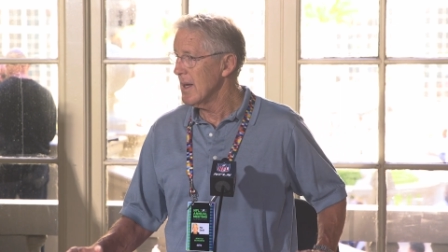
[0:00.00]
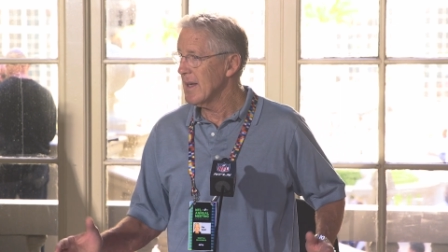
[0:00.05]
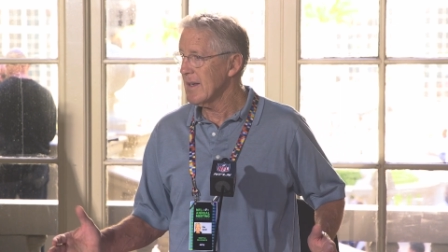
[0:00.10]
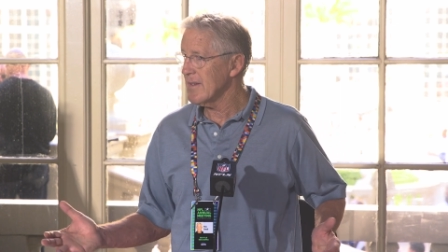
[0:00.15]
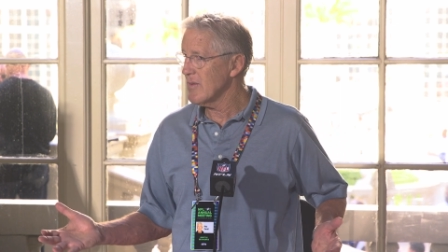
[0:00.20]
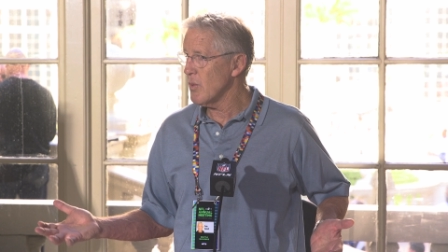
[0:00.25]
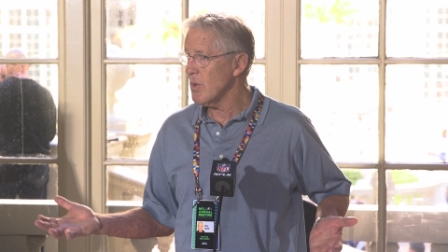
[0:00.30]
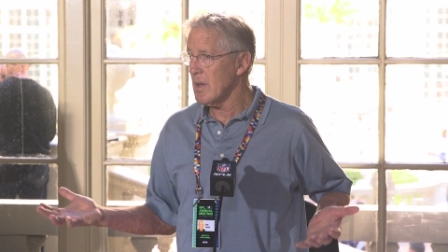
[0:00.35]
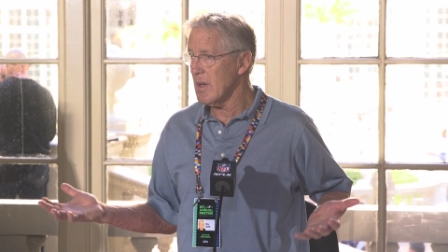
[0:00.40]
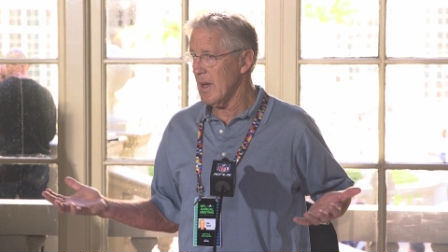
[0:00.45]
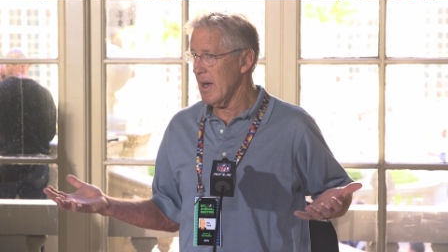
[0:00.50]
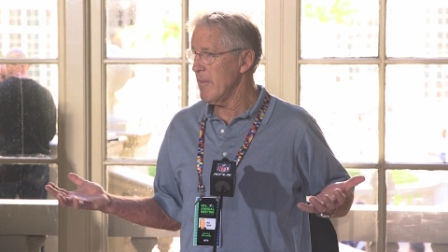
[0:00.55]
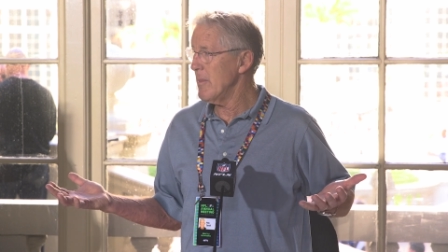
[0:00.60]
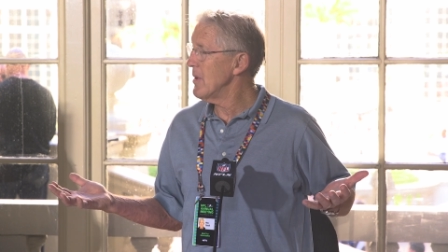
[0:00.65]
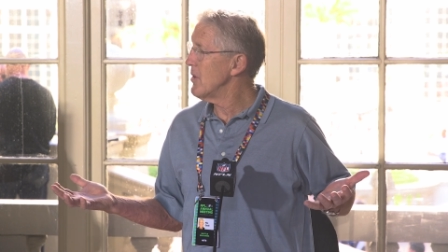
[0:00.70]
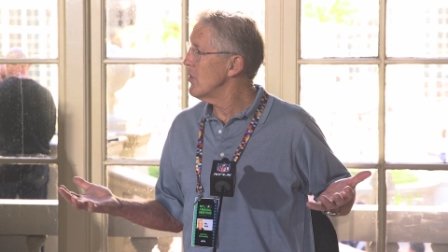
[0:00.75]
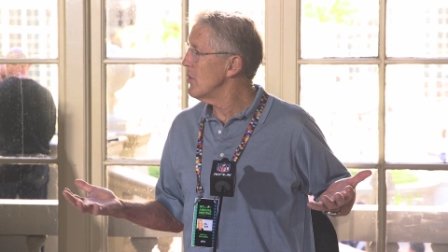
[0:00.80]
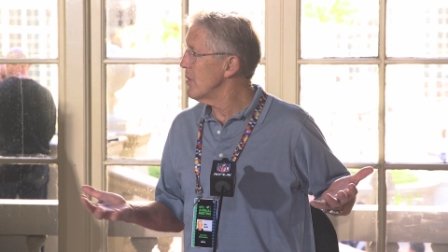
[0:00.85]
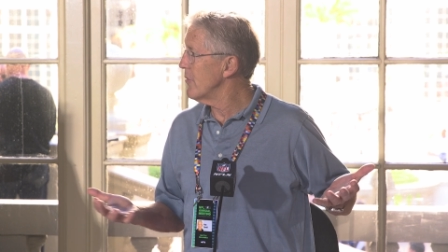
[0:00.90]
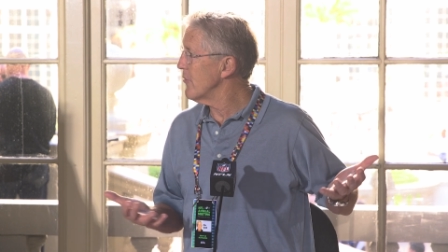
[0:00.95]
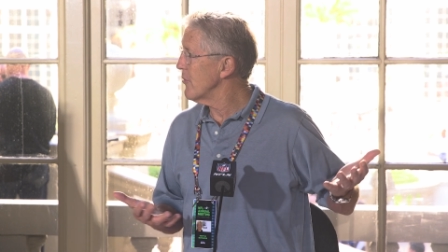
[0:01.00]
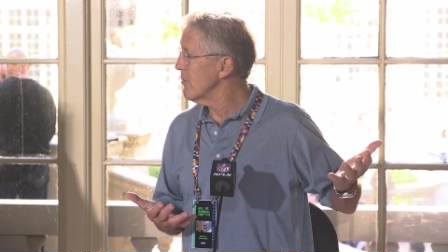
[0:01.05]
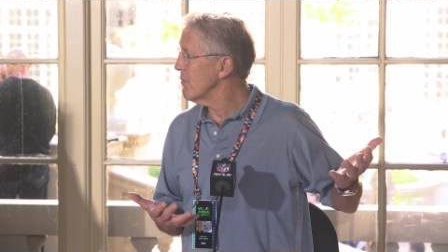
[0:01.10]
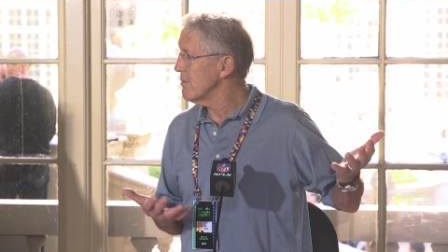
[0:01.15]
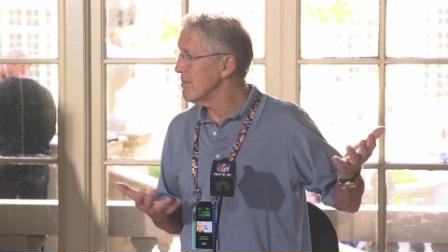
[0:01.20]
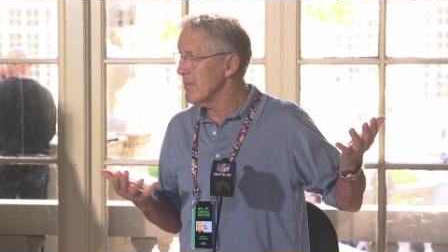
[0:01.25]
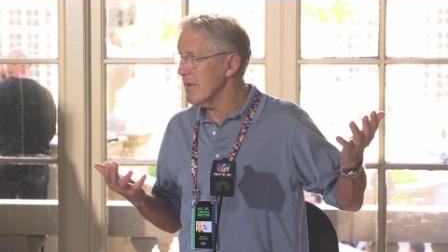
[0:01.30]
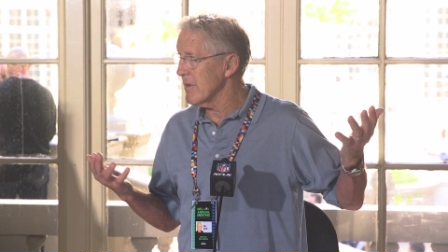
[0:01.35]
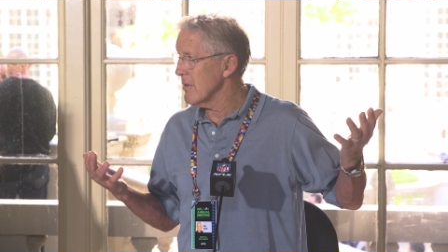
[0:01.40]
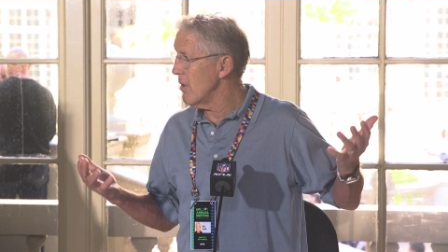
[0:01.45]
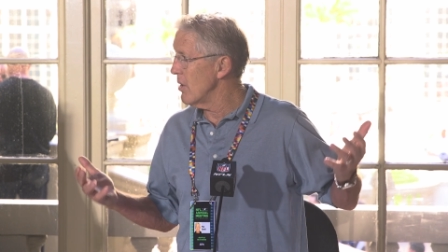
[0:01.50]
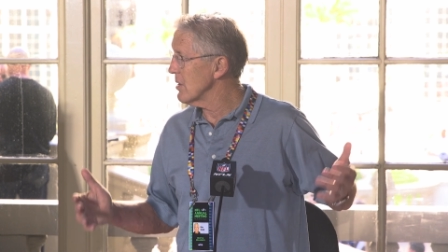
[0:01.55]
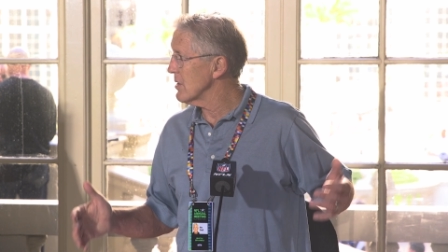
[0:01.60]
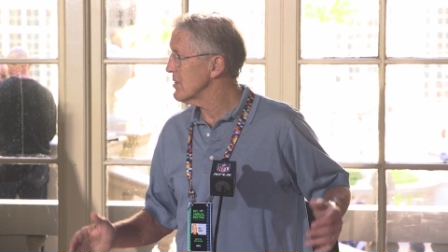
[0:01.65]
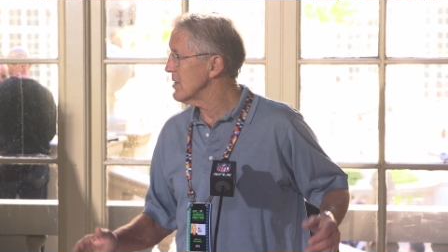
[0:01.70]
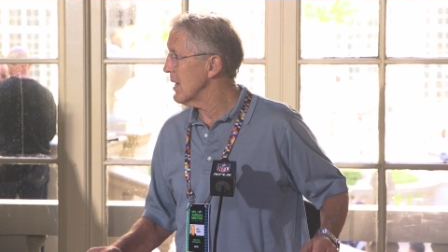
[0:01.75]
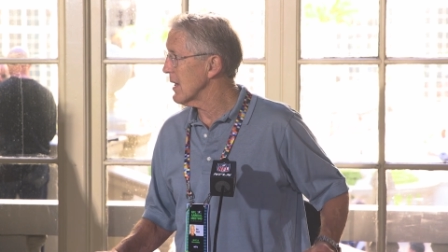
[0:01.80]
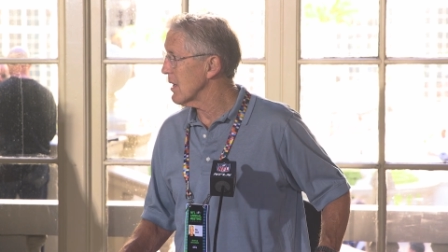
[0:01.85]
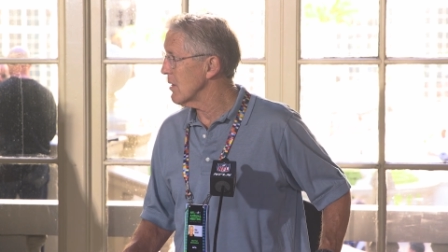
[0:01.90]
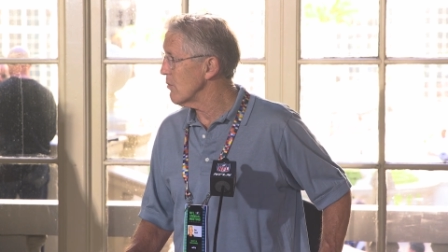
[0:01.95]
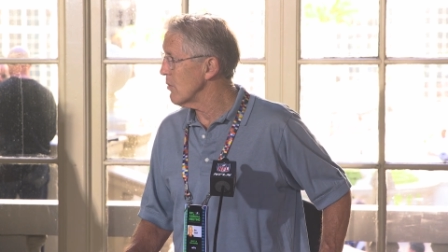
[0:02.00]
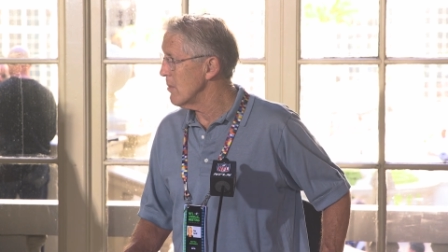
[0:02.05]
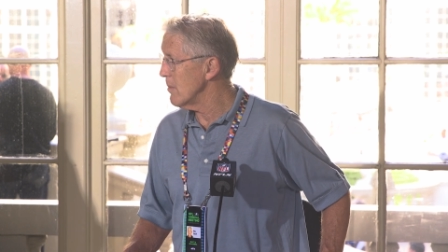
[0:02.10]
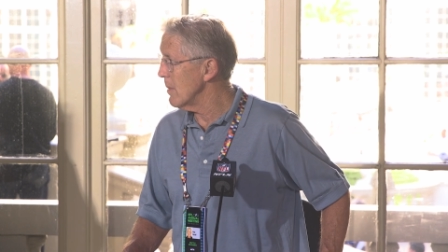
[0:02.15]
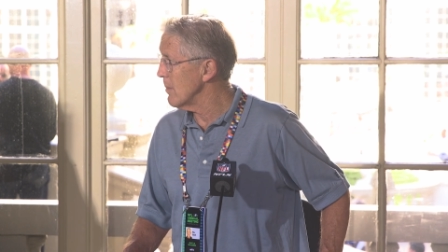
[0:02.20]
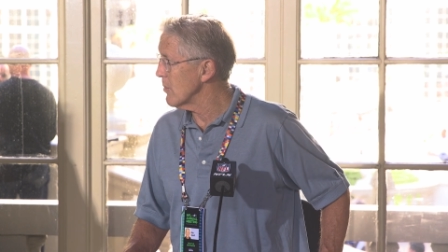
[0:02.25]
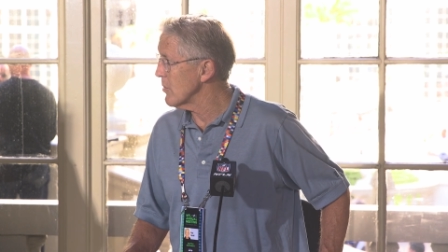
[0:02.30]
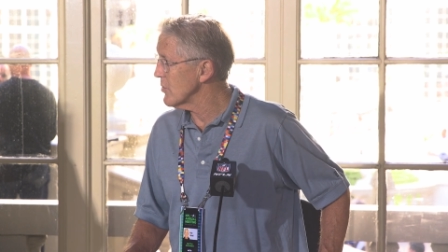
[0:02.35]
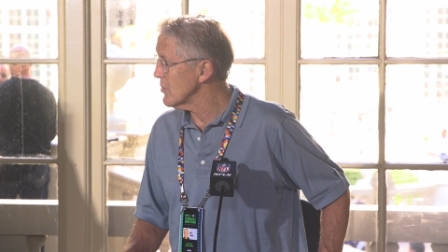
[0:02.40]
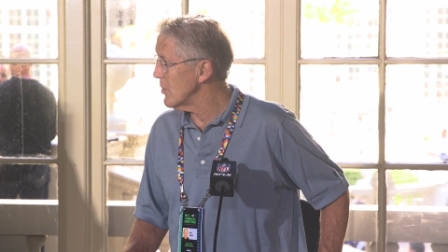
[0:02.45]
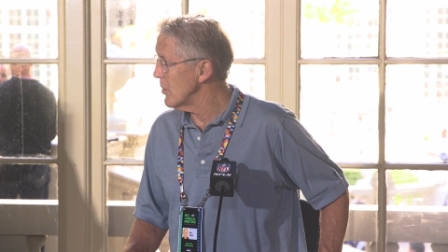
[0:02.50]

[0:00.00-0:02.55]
This is what I've been doing for as long as I can remember.